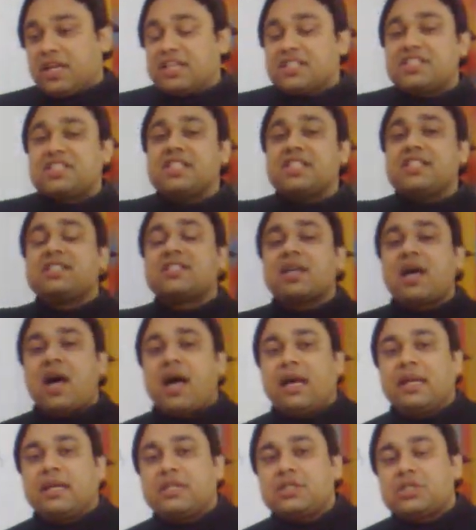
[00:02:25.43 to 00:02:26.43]
is
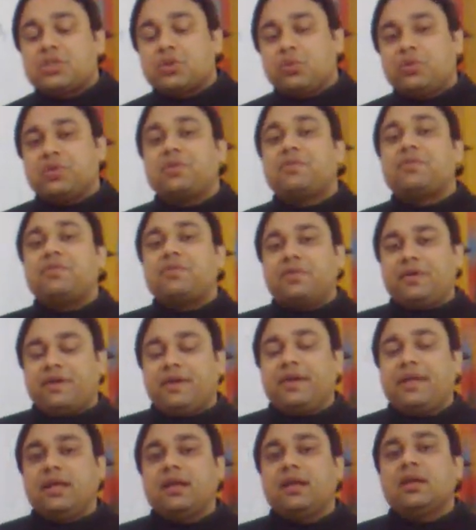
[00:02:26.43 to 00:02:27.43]
designed with a
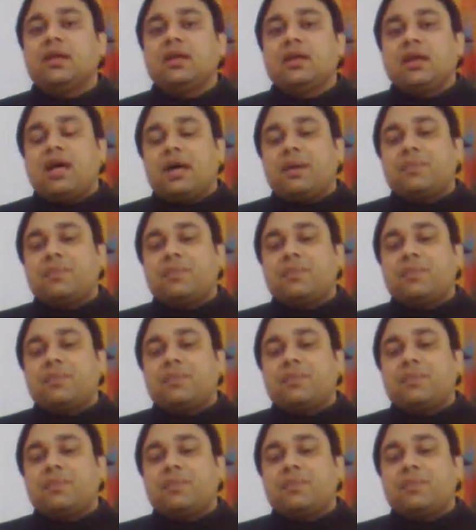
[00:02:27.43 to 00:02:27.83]
very,